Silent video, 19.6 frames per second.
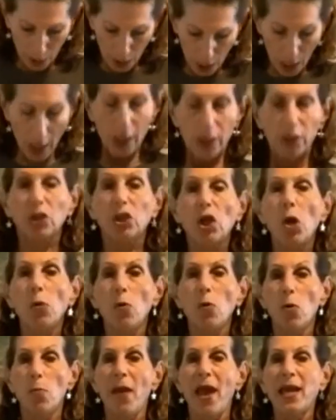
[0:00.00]
So we're
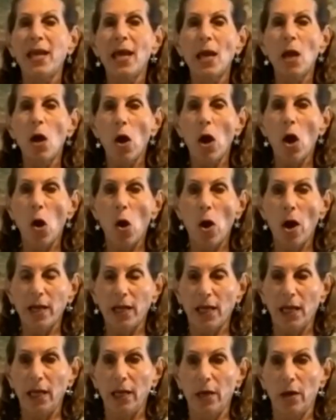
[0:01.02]
making our heart
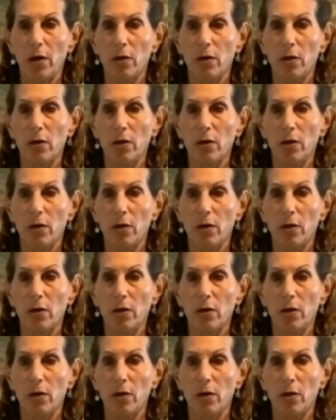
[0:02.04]
here.